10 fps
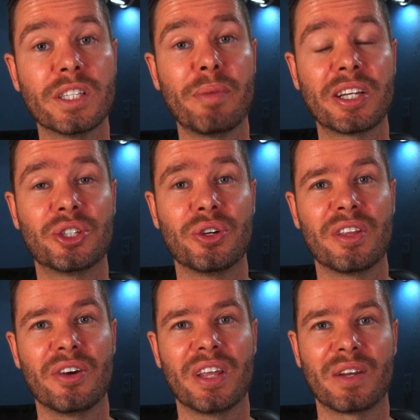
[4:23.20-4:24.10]
make sure
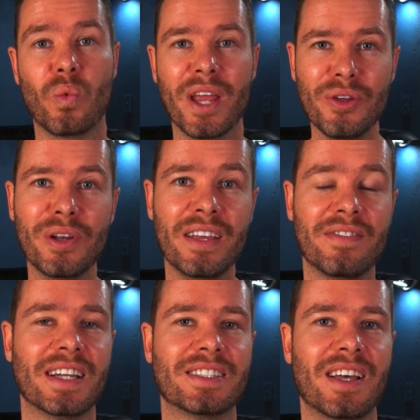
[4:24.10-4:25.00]
though that when you leave
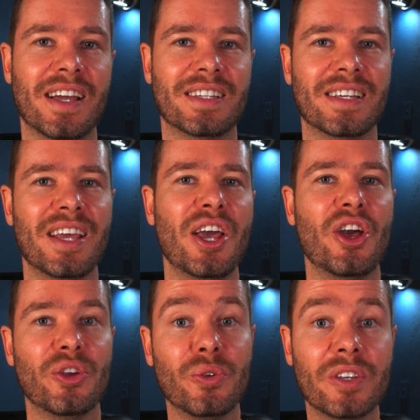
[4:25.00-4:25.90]
that sighting,
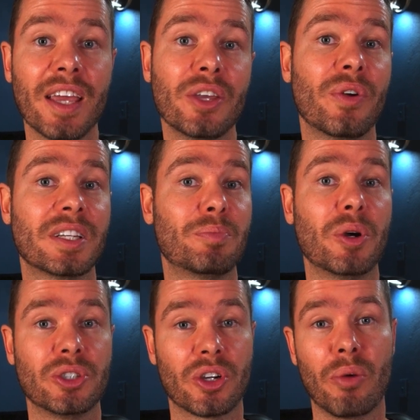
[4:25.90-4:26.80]
you take your
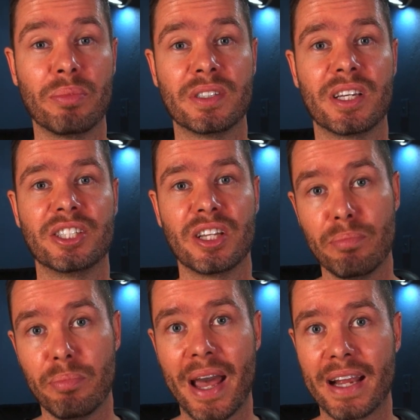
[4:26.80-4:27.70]
exposure
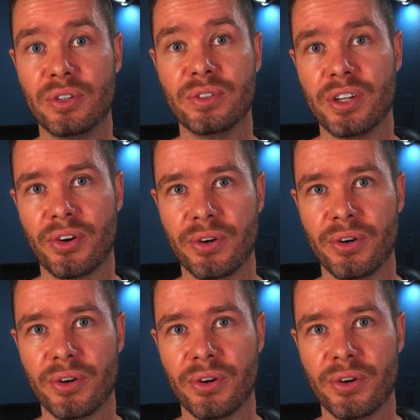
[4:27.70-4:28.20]
compensation back to 0.